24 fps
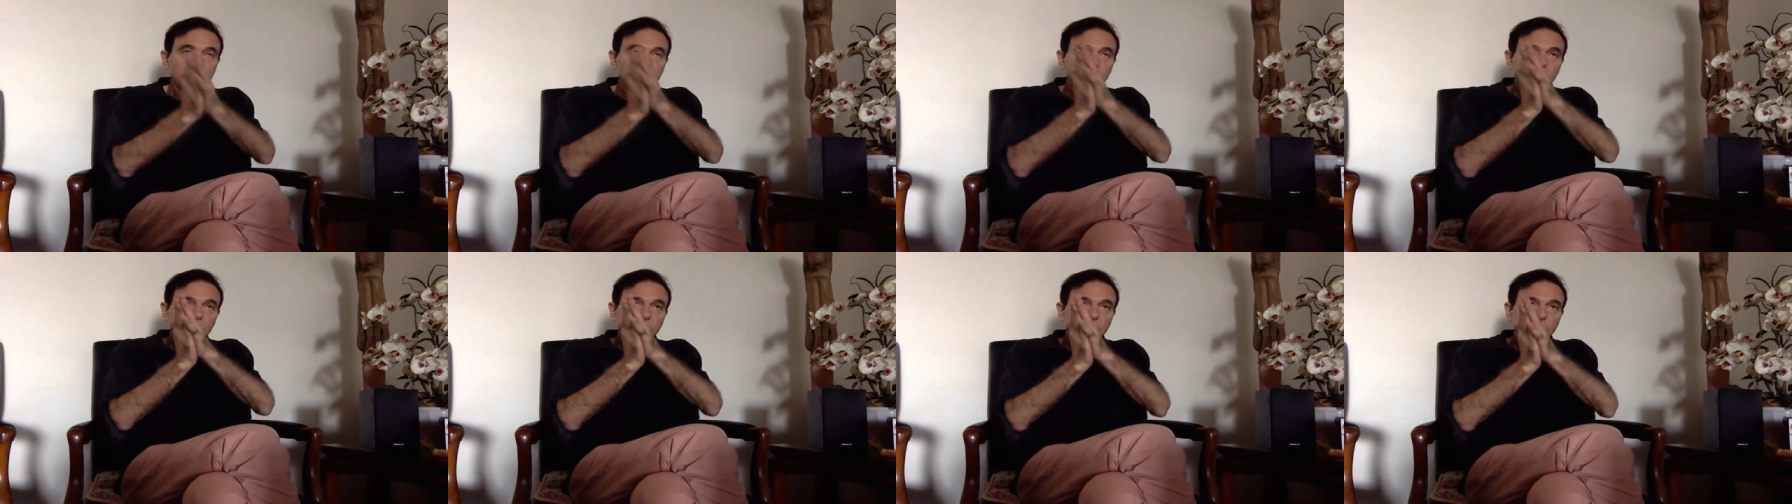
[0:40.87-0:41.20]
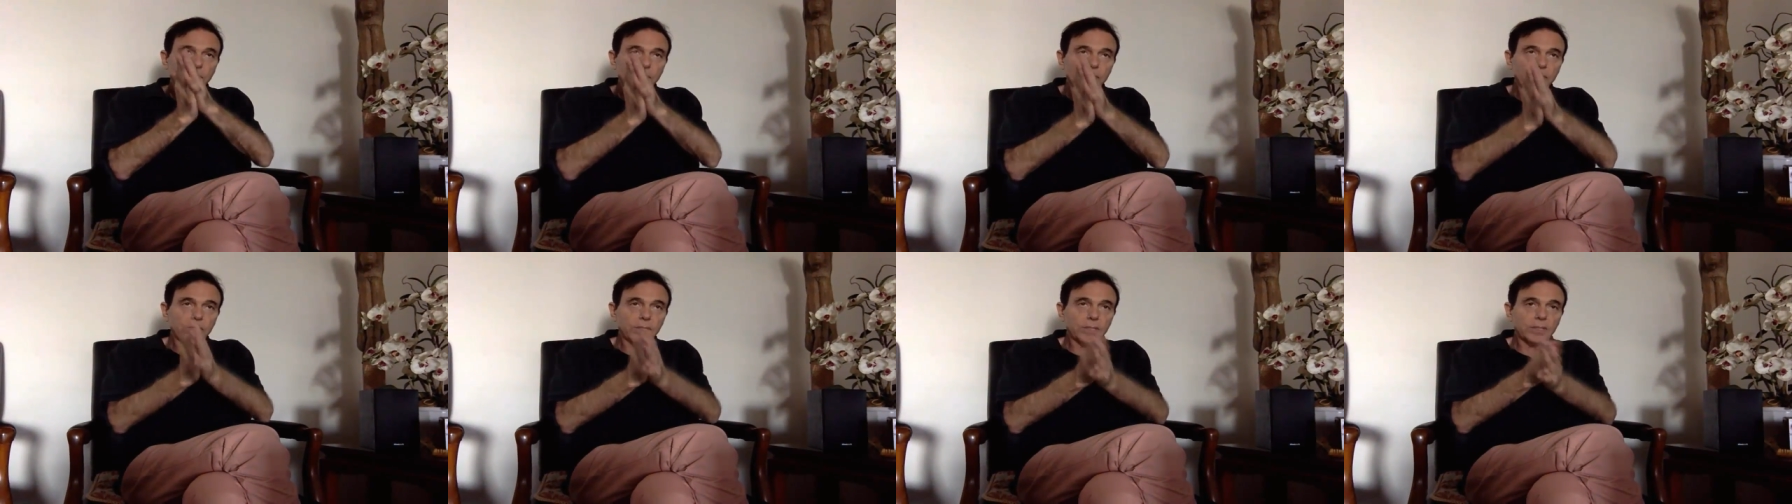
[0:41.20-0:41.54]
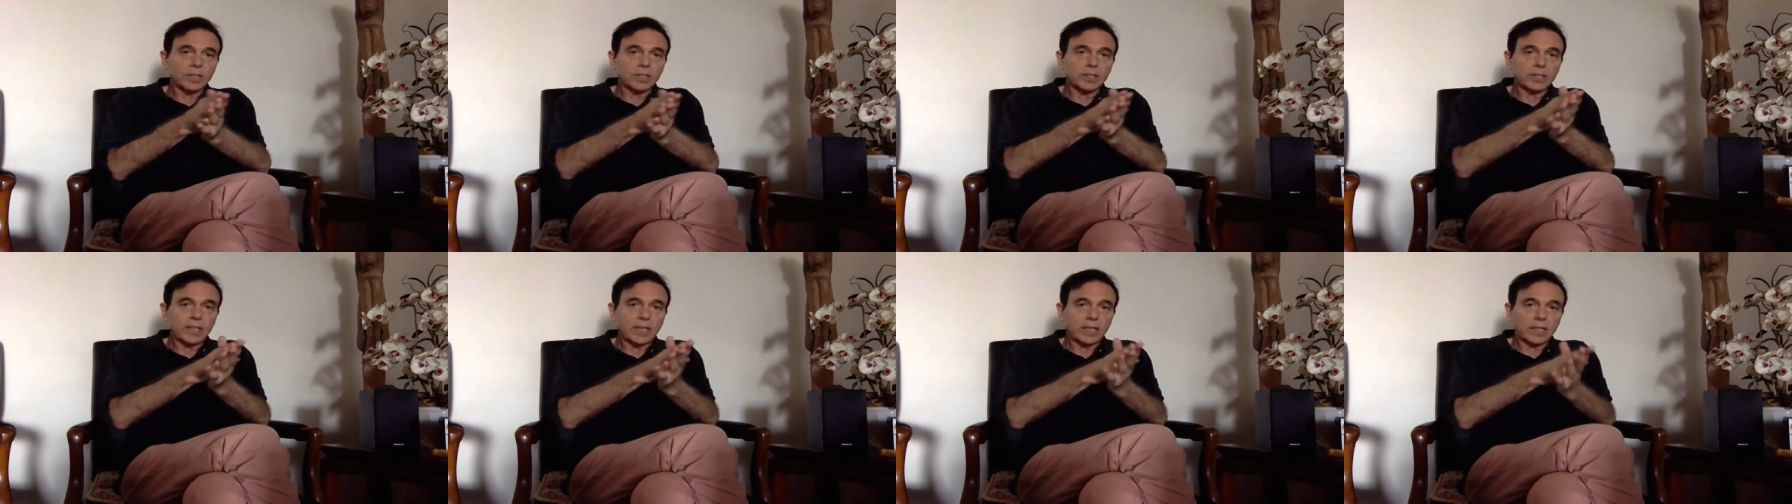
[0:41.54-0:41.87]
the
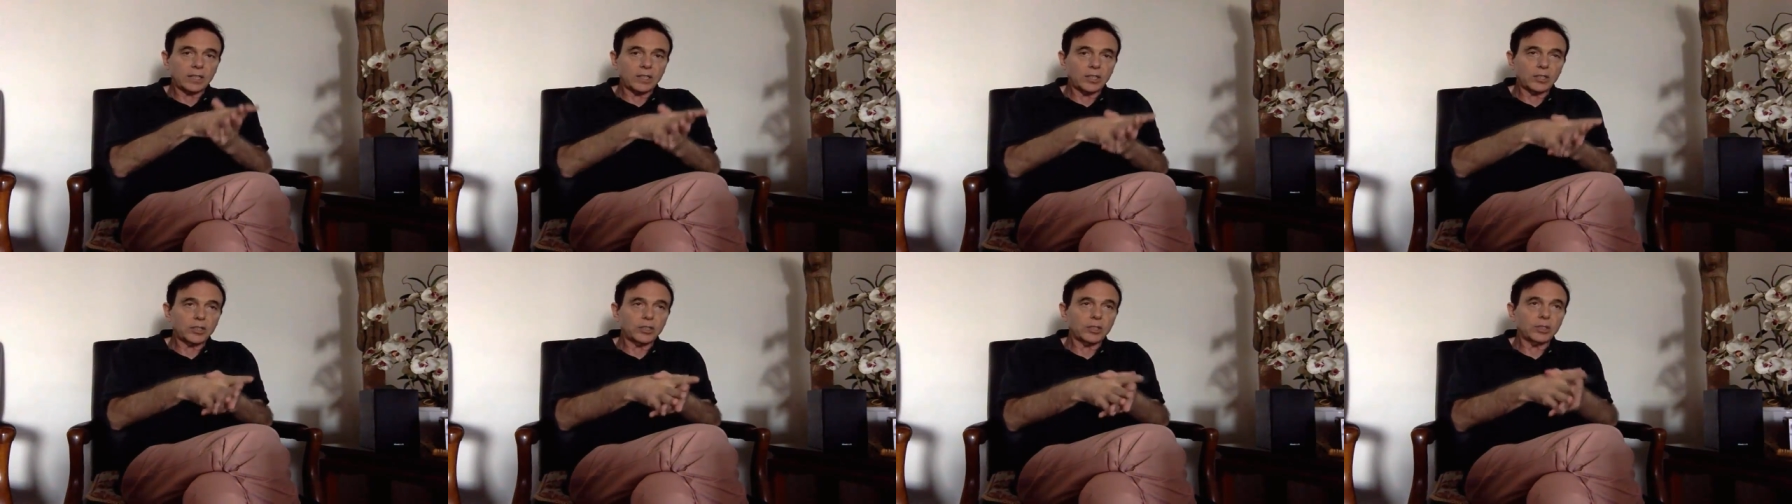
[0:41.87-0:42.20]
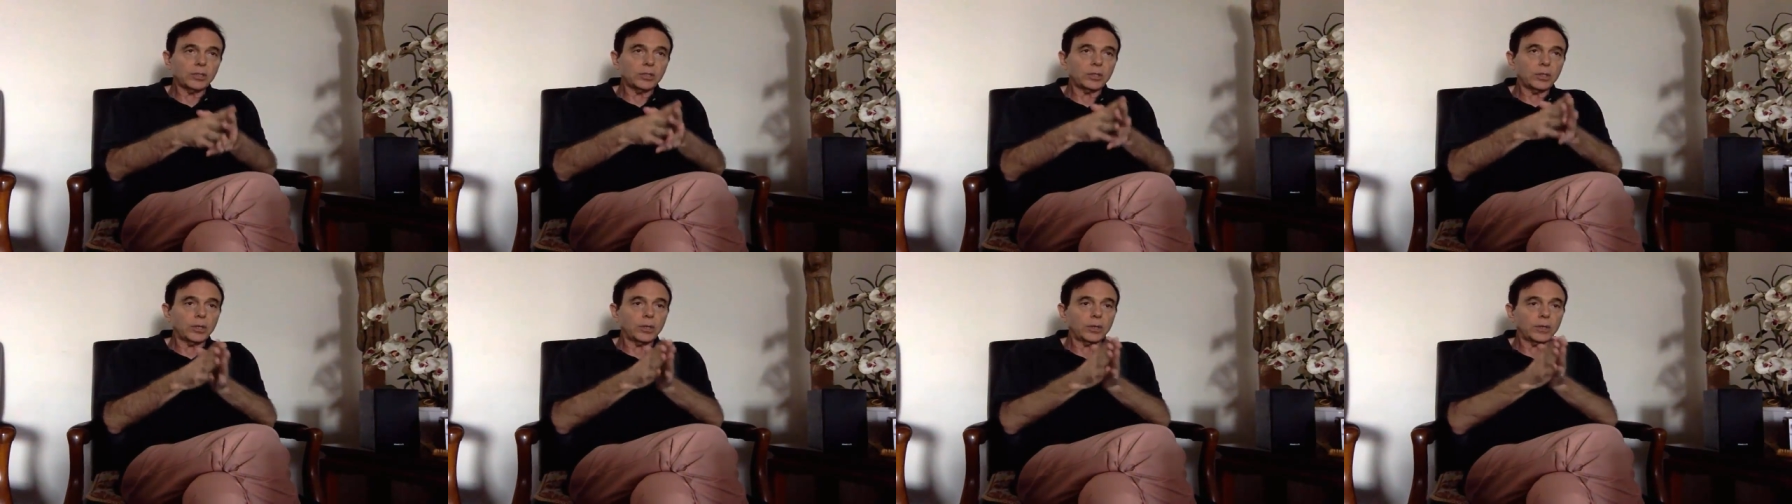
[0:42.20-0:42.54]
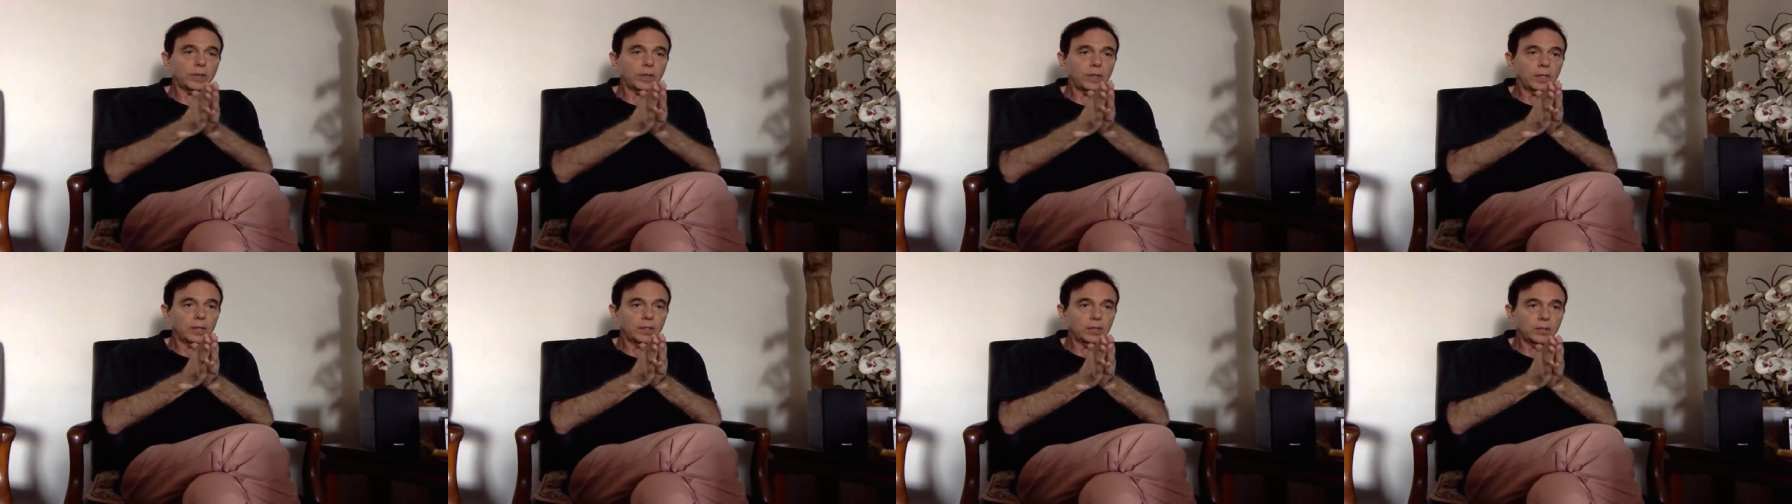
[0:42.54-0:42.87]
nurses and technicians
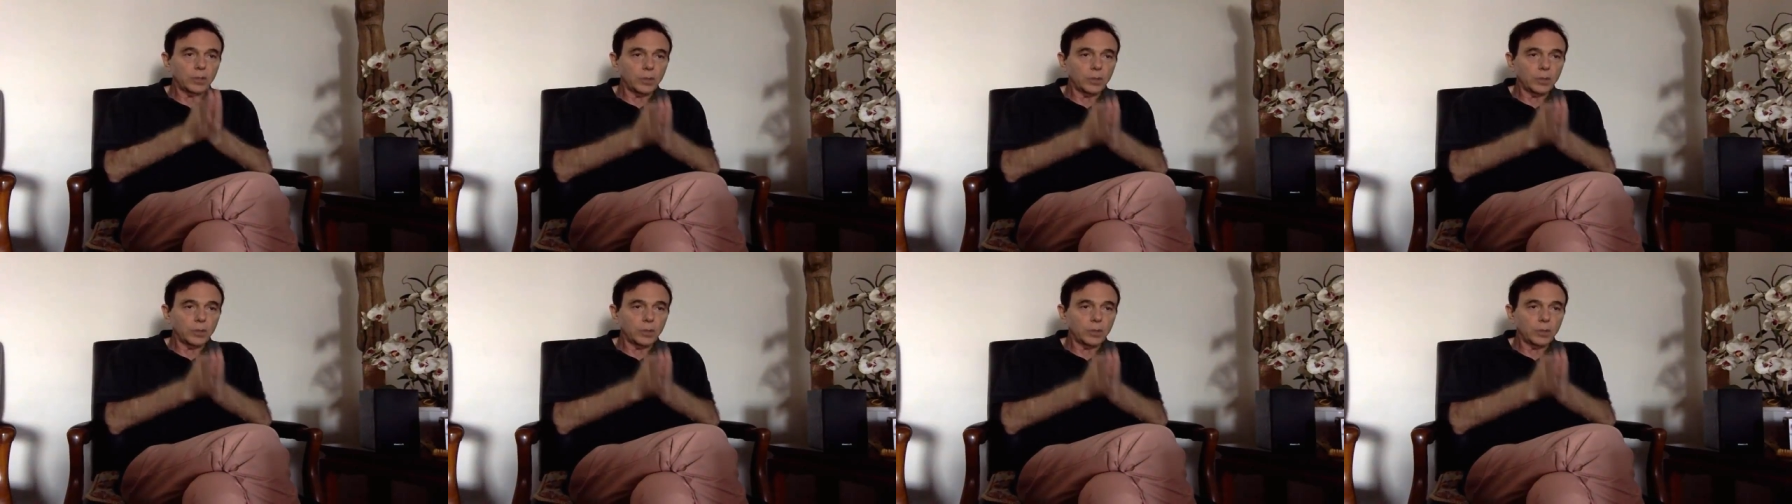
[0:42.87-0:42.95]
are the